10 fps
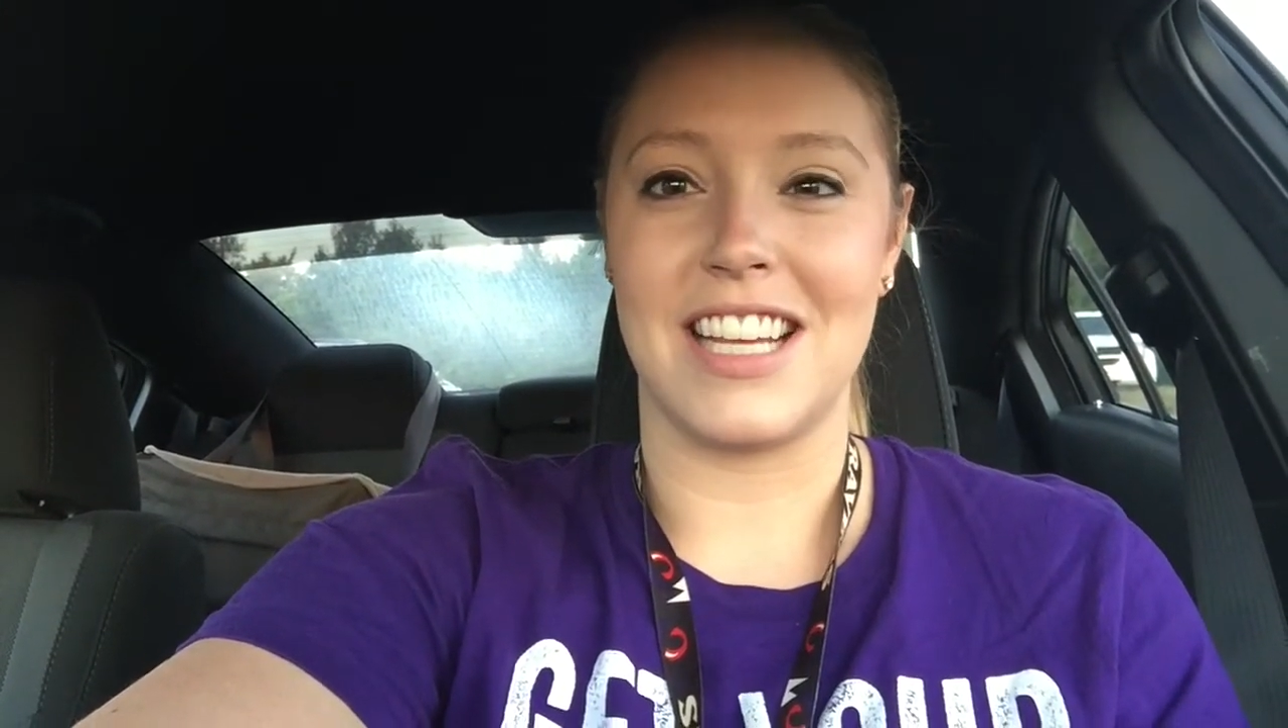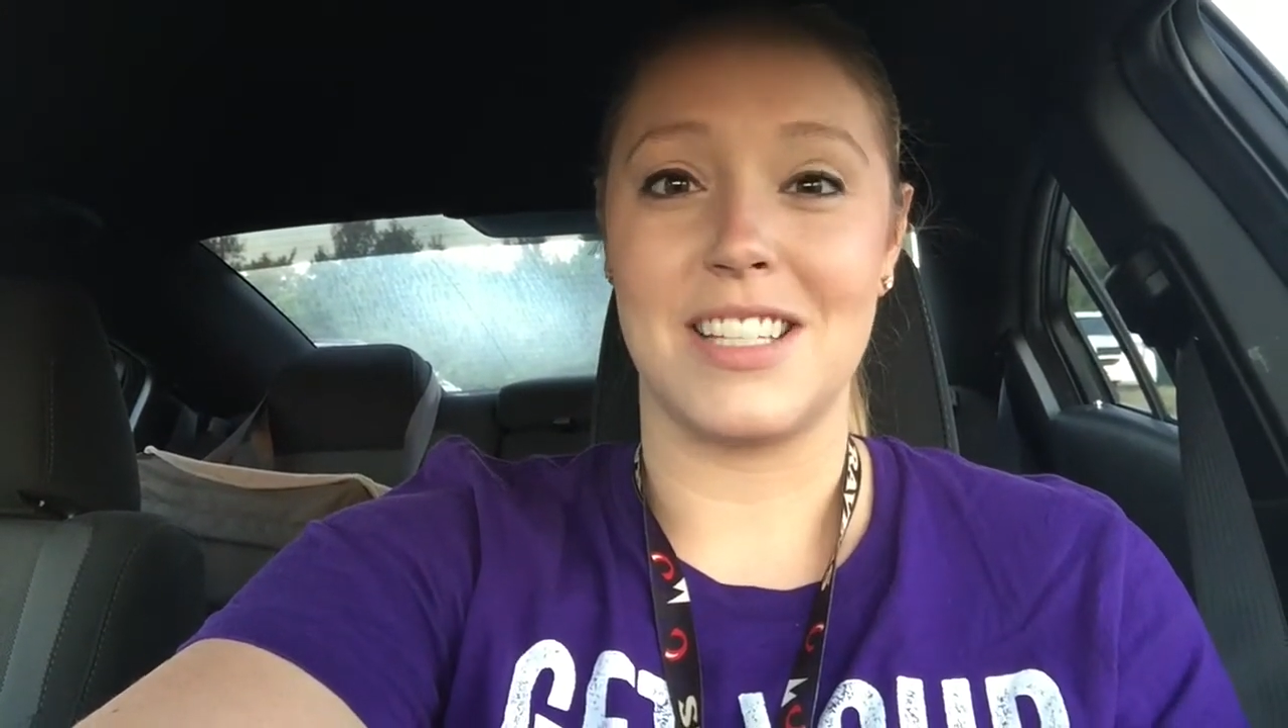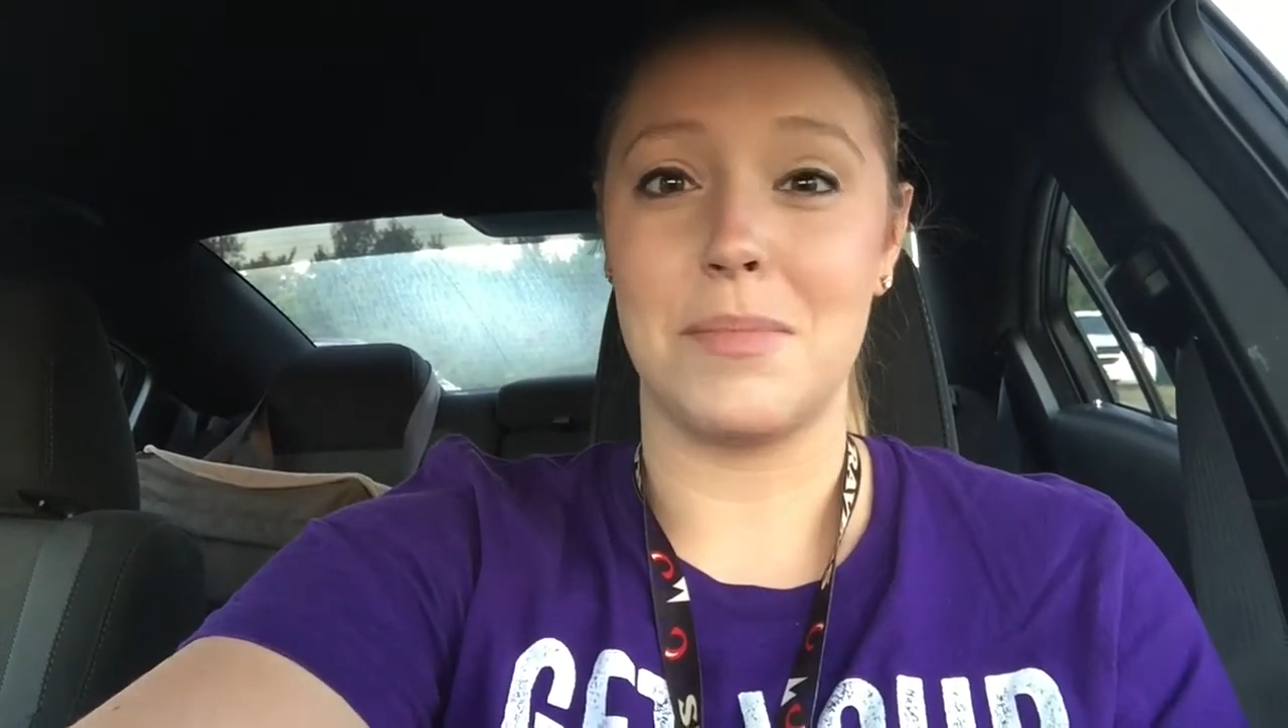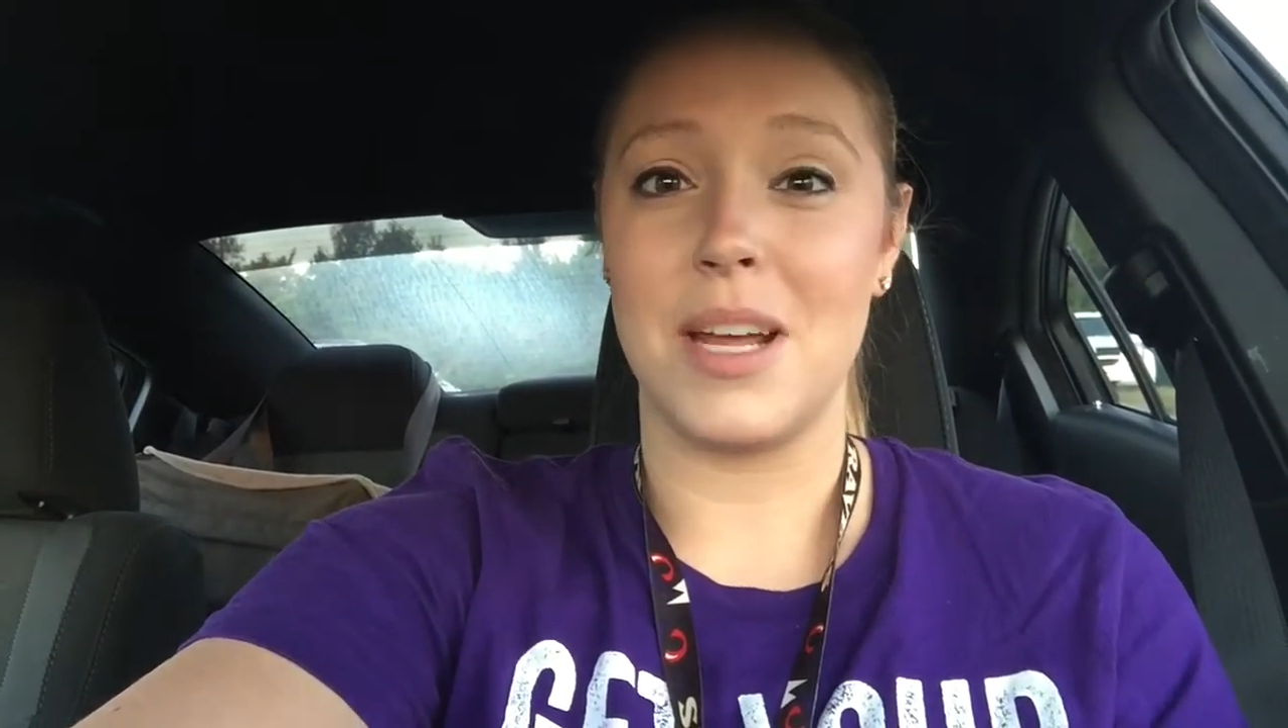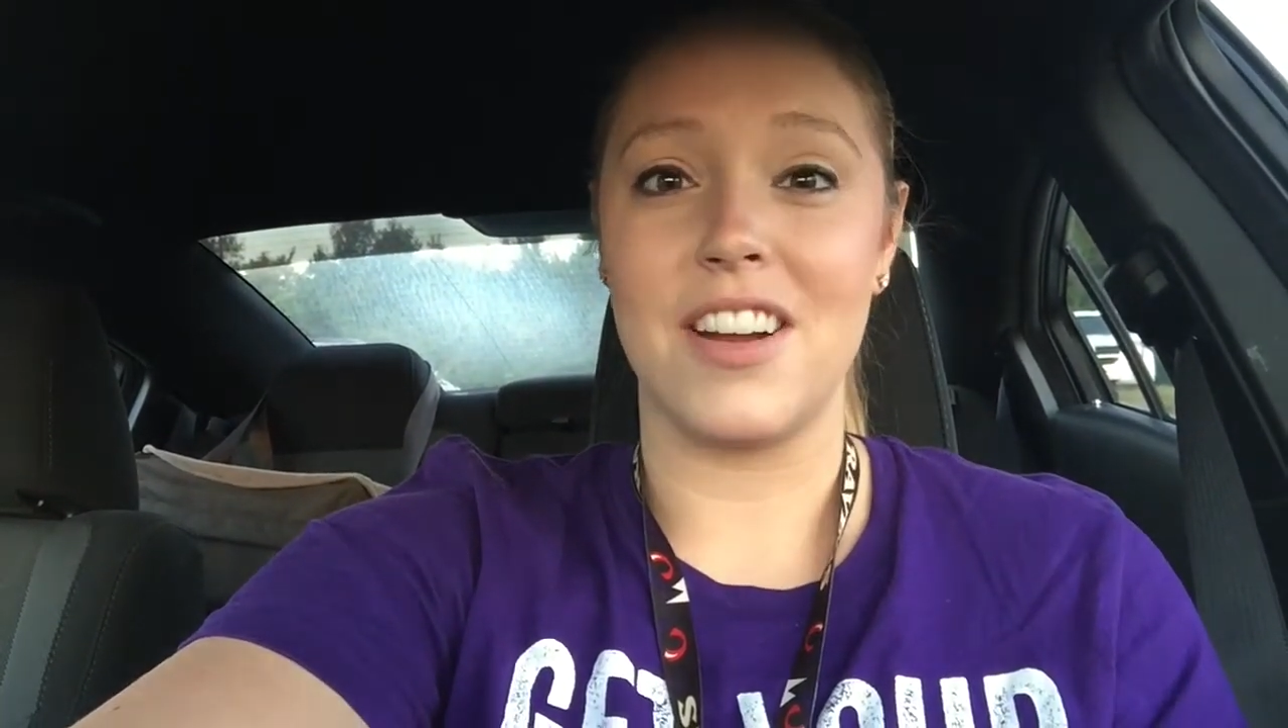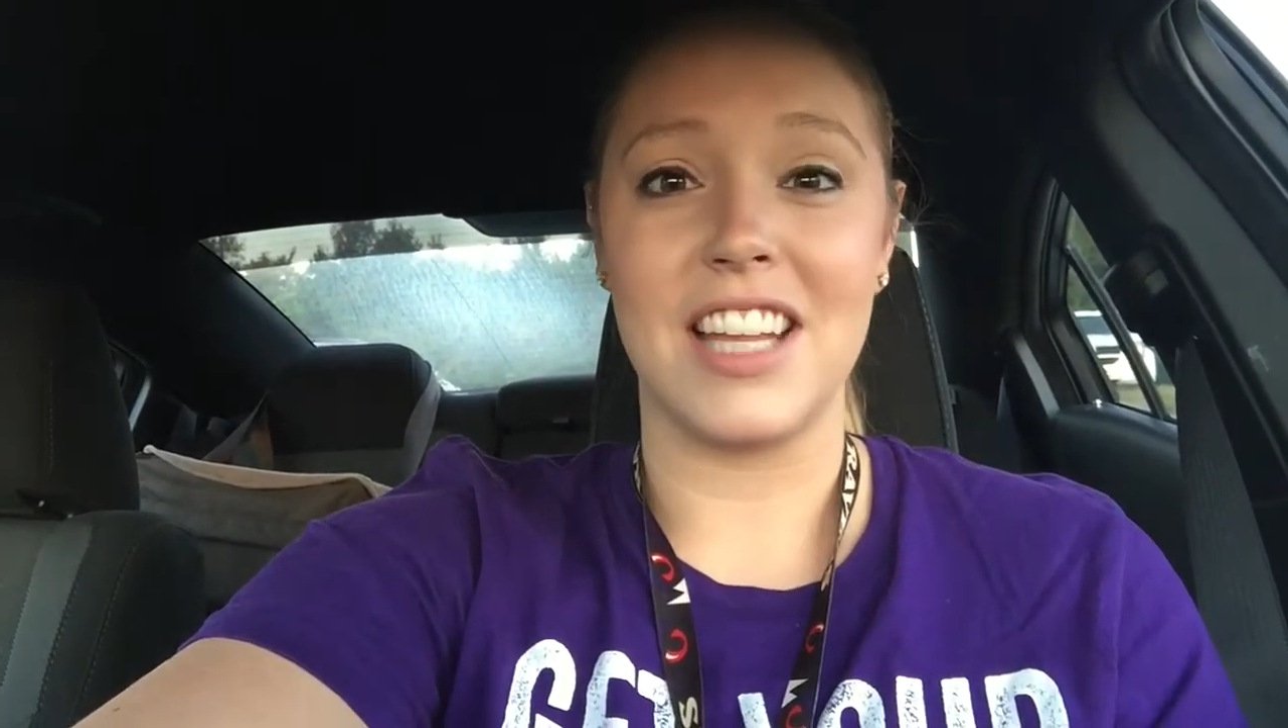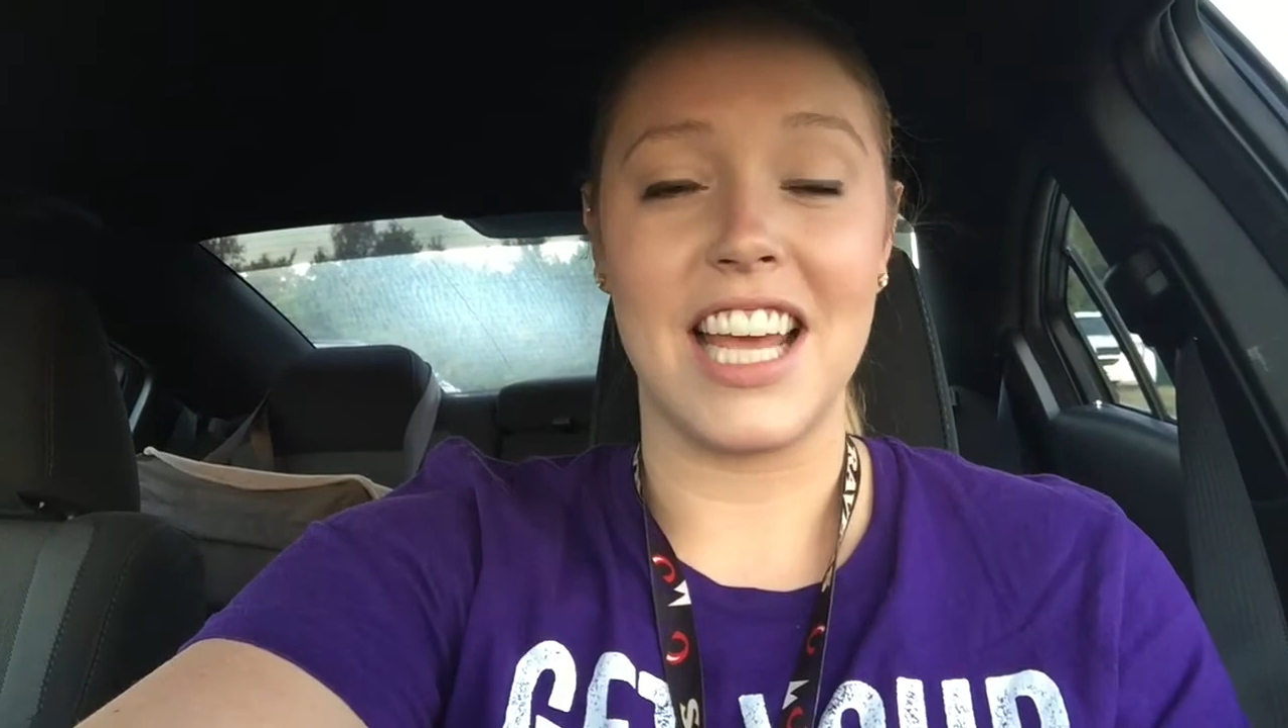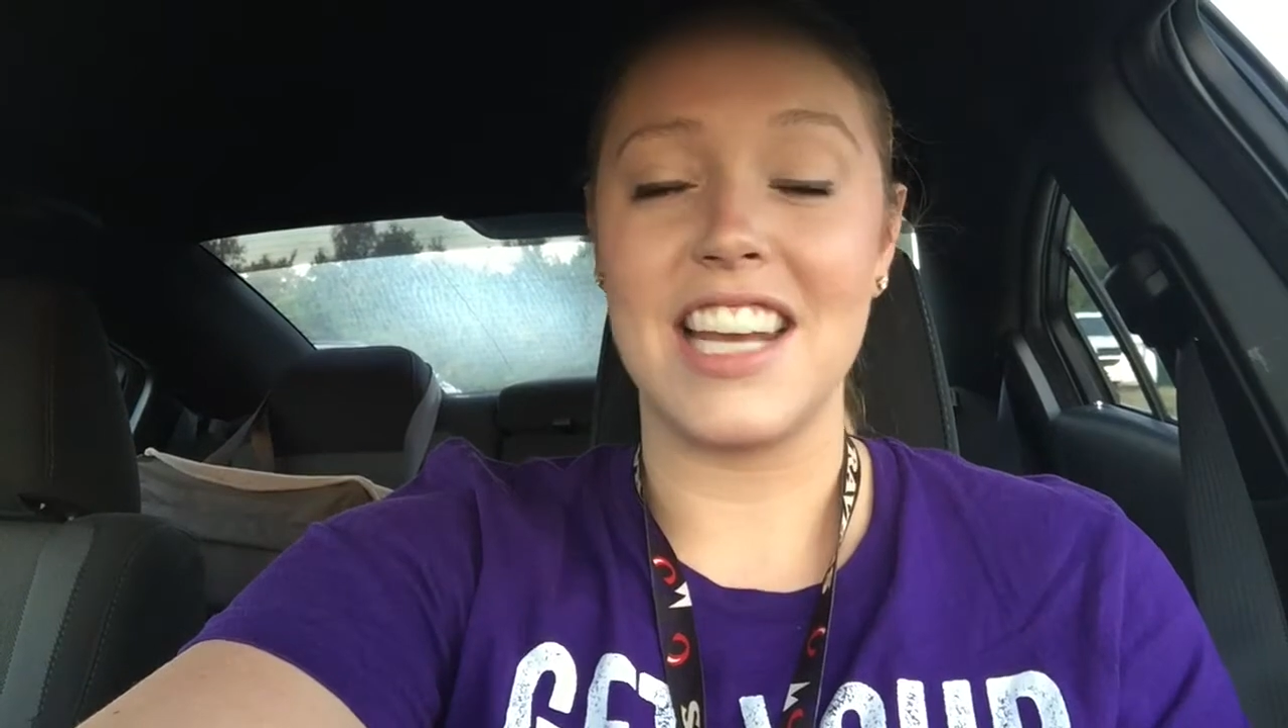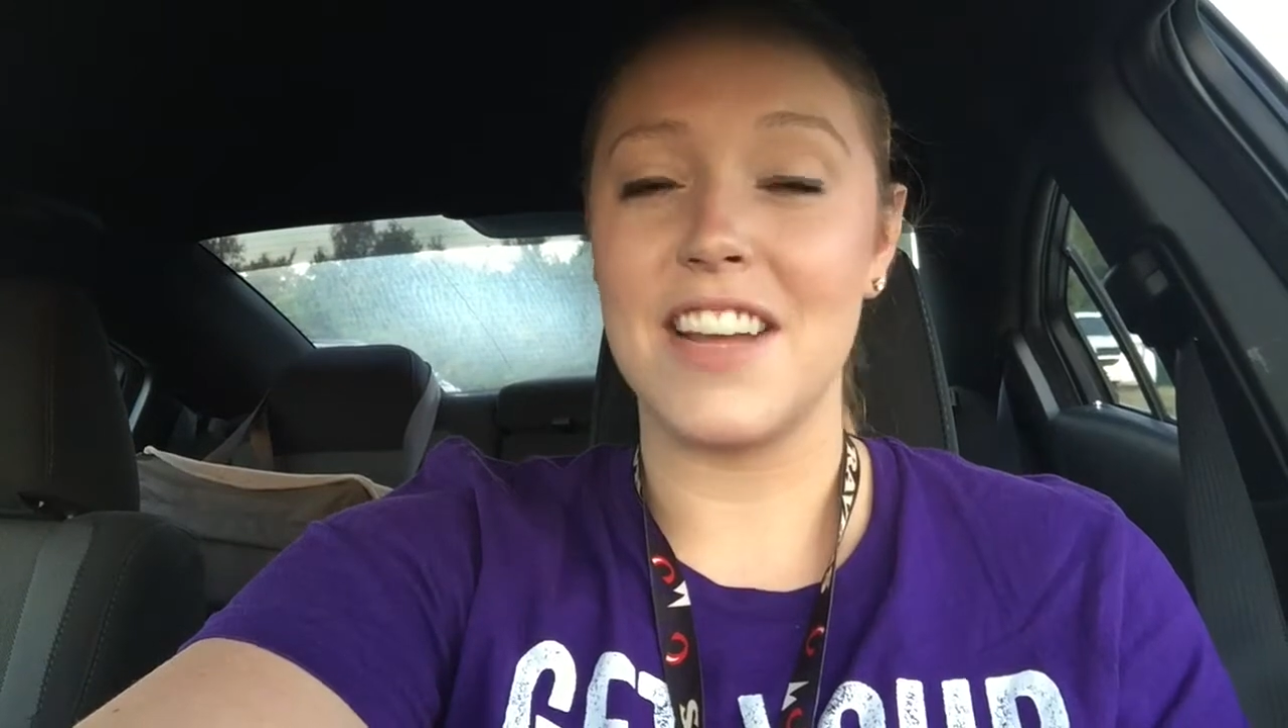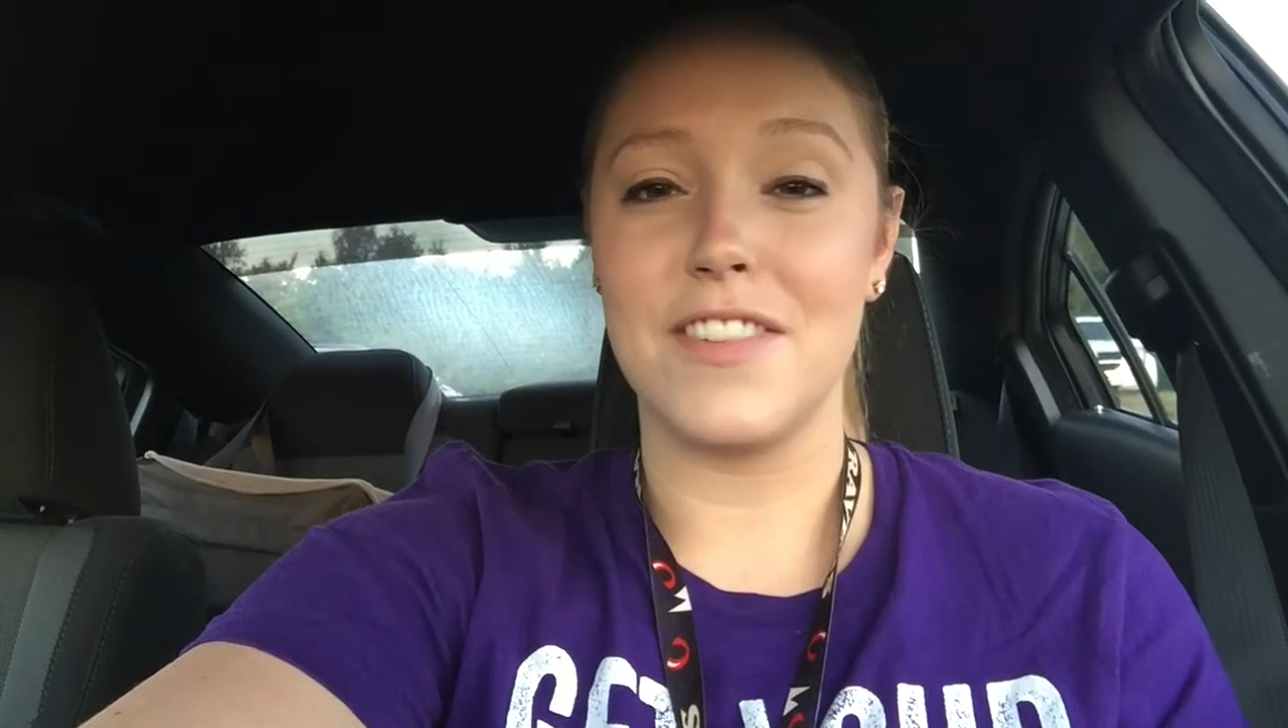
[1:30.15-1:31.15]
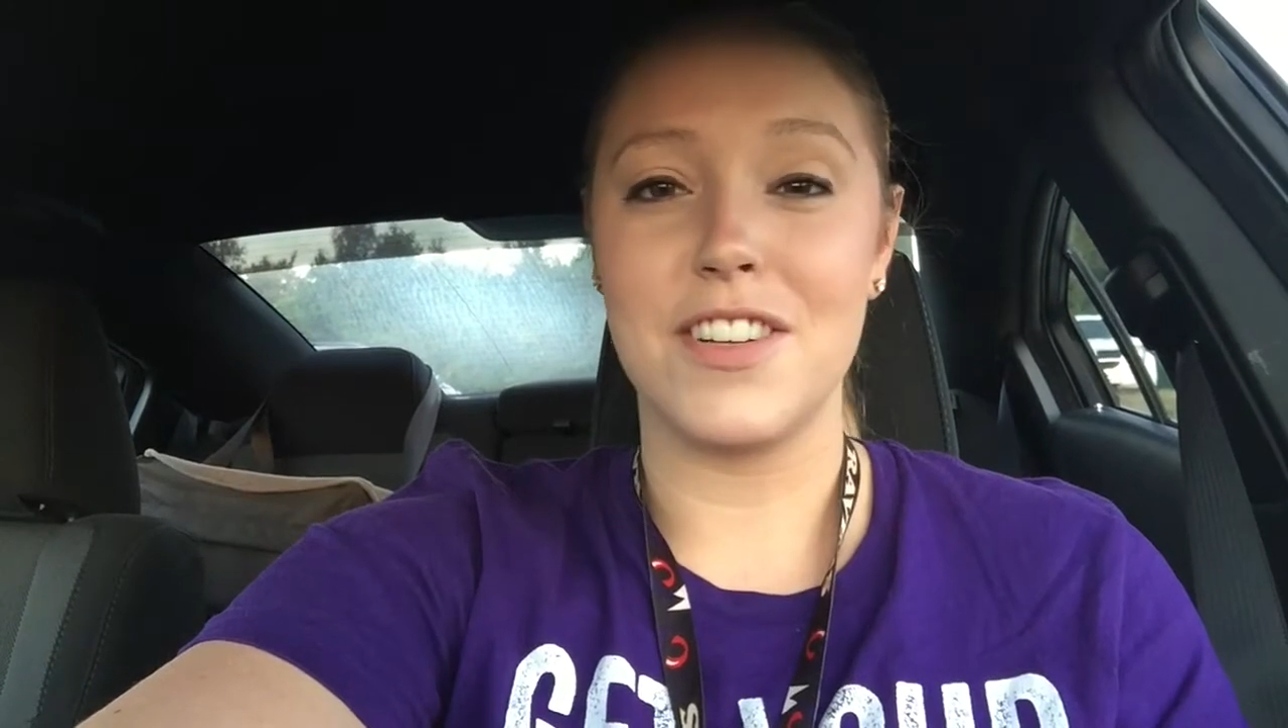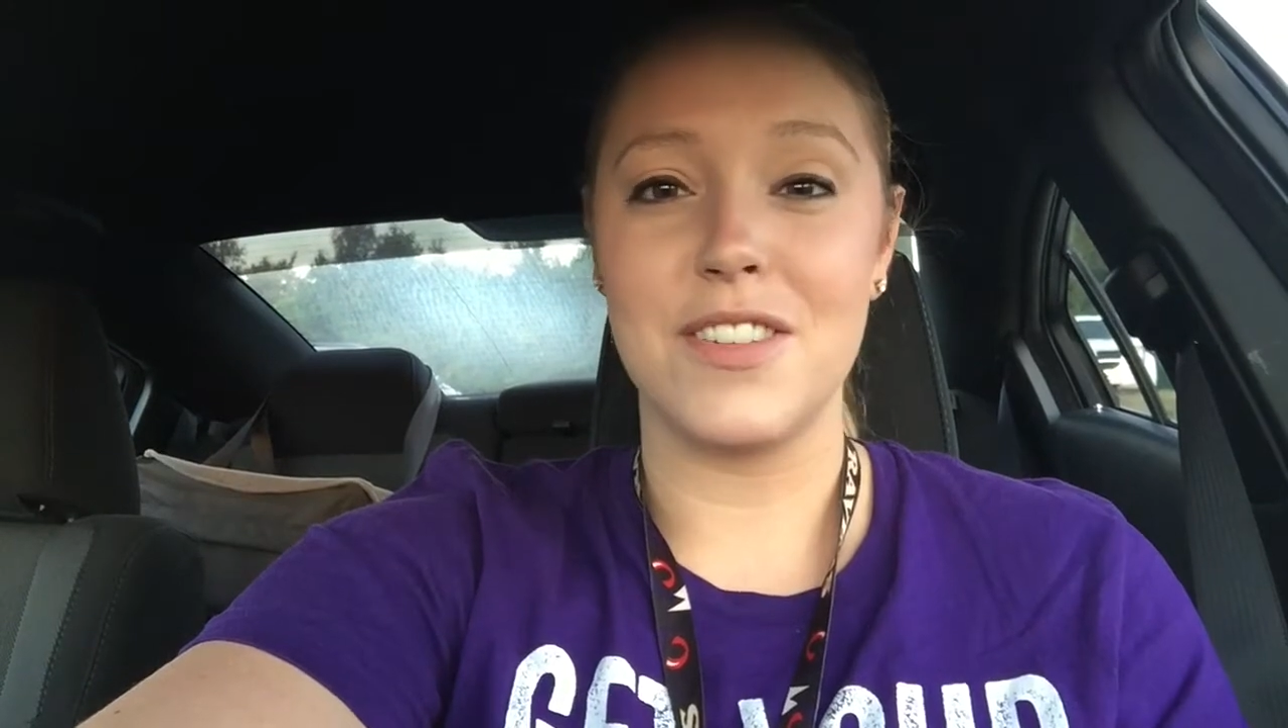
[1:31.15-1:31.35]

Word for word: because apparently I never